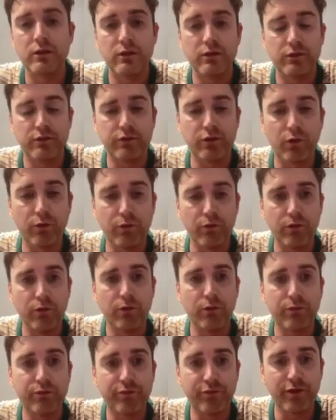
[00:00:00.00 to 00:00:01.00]

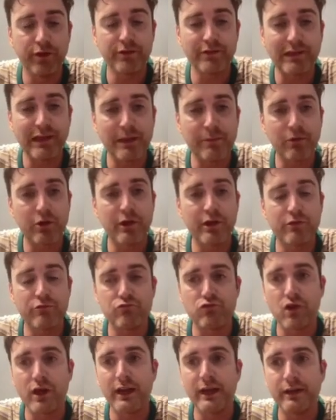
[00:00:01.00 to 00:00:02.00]
So firstly, I'm going to
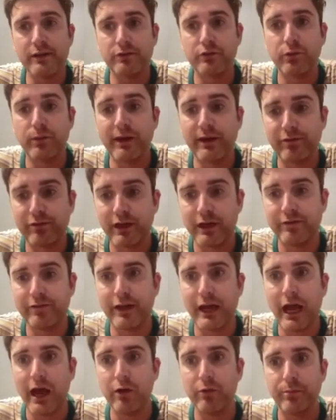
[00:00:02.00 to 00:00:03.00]
run it so we have kind of
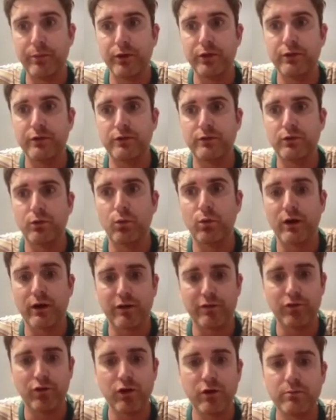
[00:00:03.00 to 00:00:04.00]
an output to work
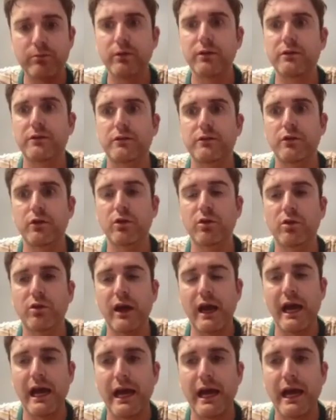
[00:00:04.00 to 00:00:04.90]
from. So